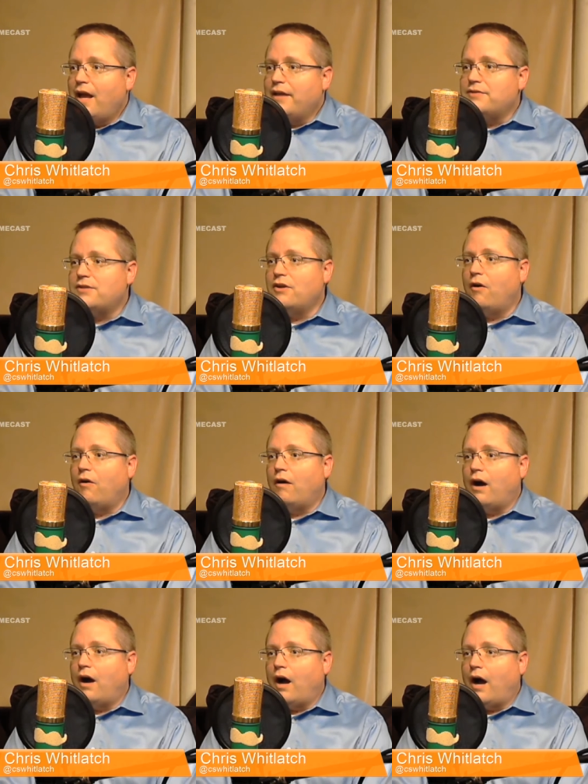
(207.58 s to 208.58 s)
And so
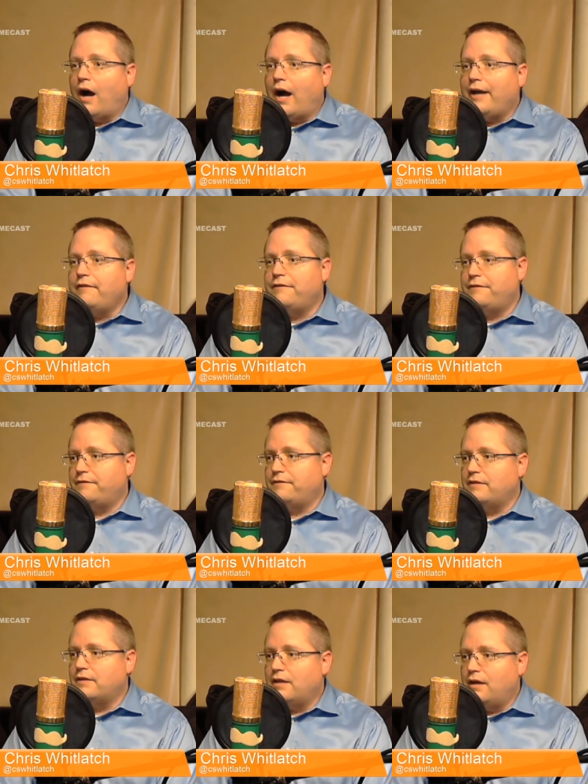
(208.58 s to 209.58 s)
I've
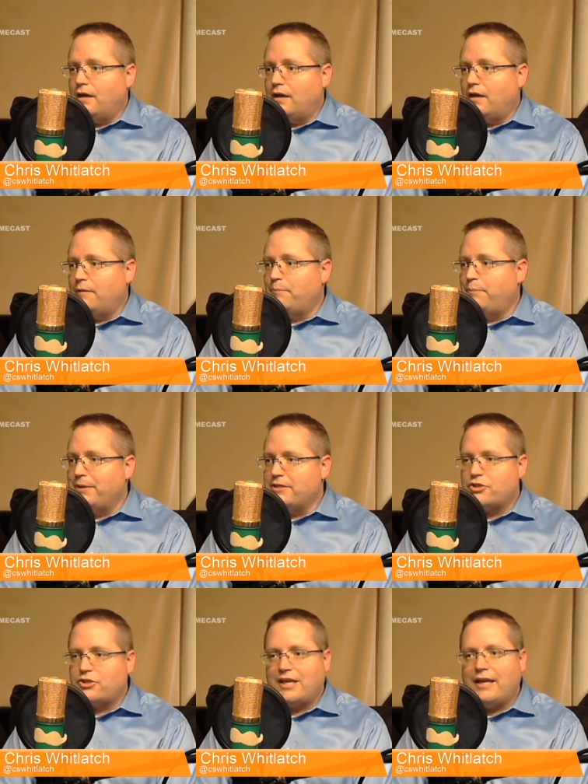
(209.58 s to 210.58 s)

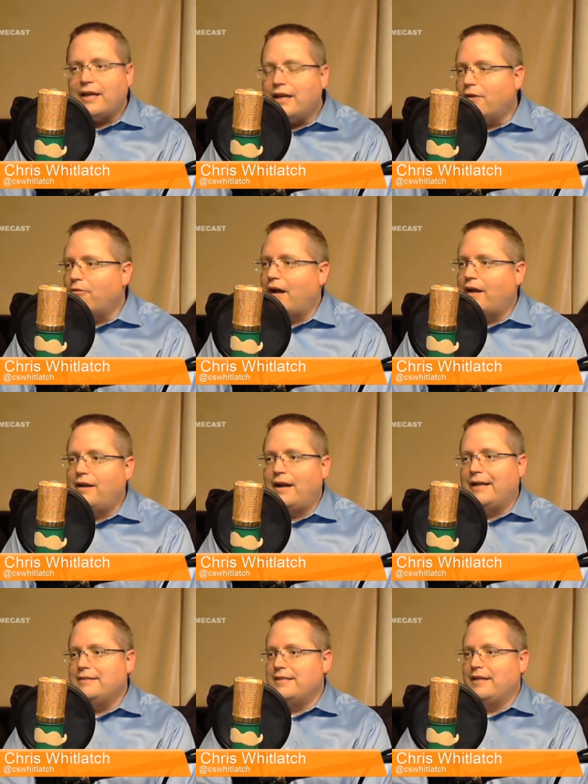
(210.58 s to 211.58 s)
been kicking around an
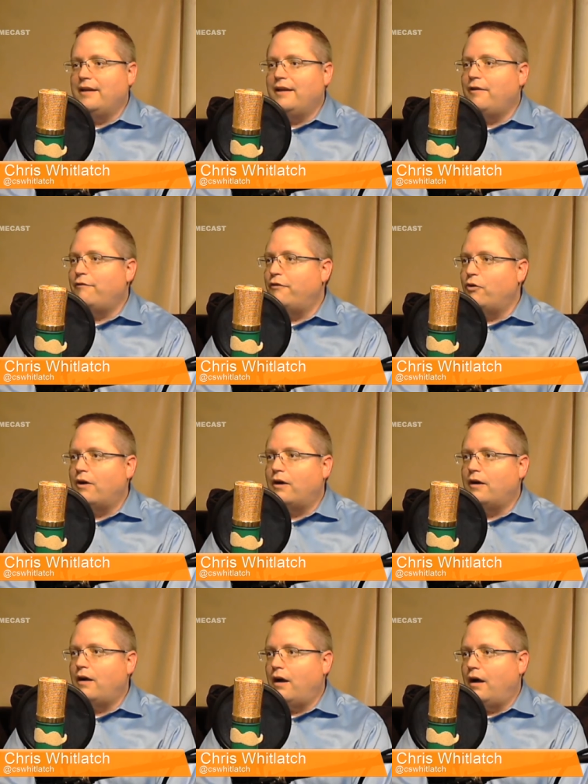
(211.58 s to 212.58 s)
idea
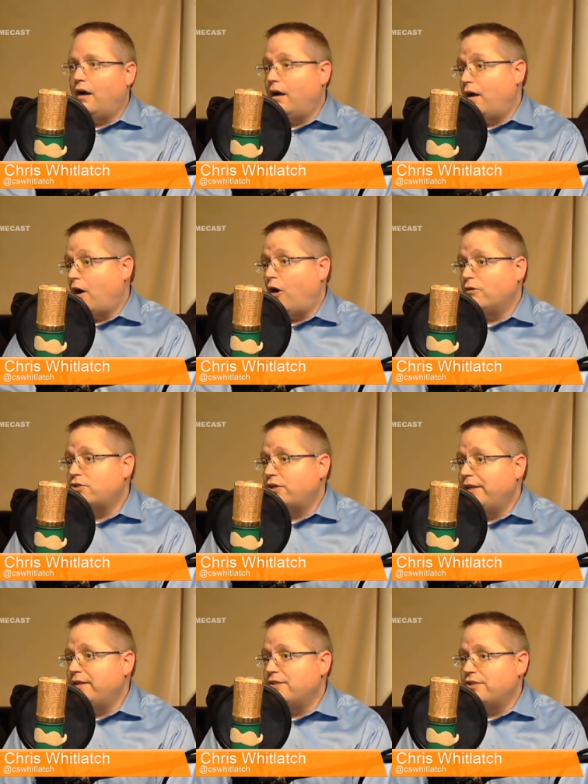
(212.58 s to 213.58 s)
for
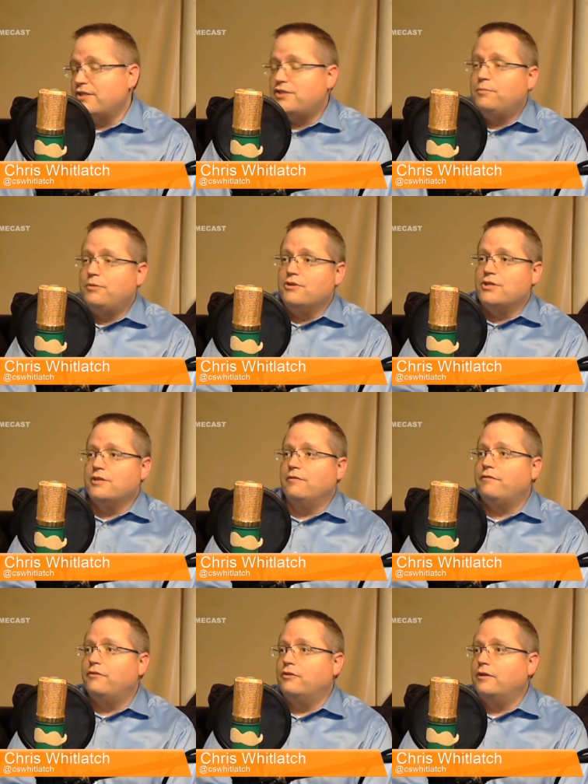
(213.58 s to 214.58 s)
alternate
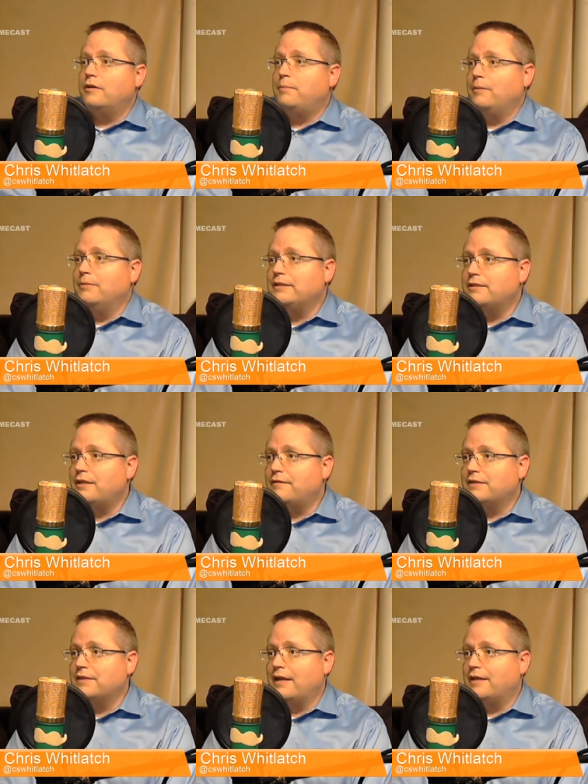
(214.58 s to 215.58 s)
distribution for public
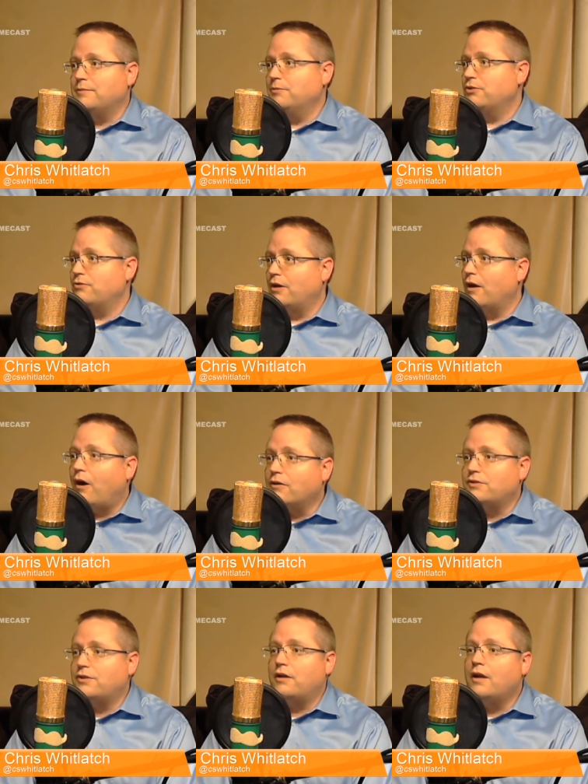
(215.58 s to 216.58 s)
service announcements, or
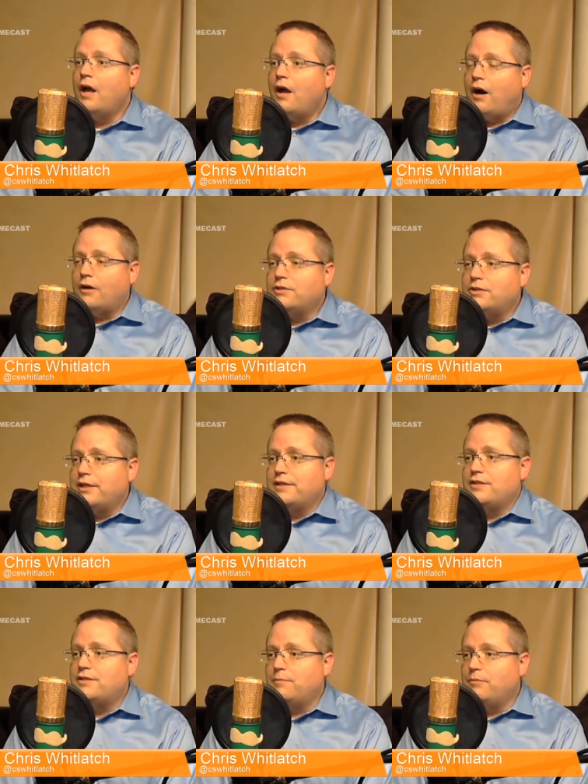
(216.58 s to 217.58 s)
an alternate
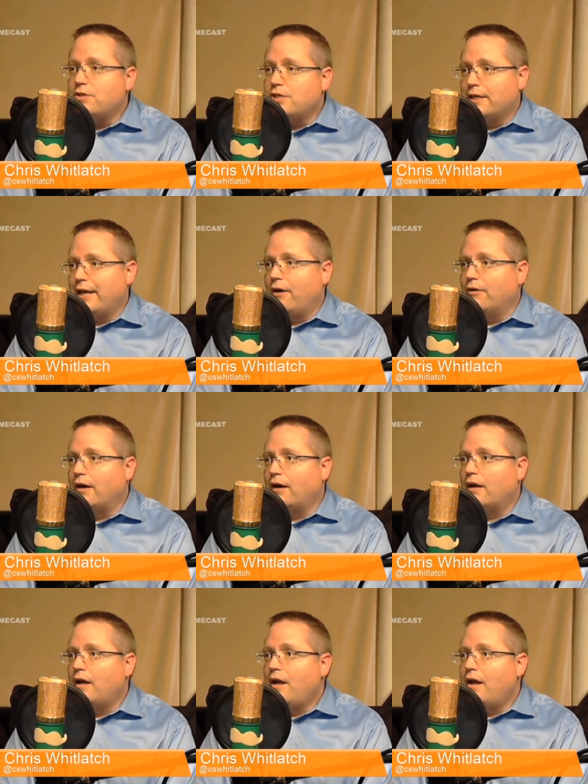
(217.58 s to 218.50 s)
distribution network.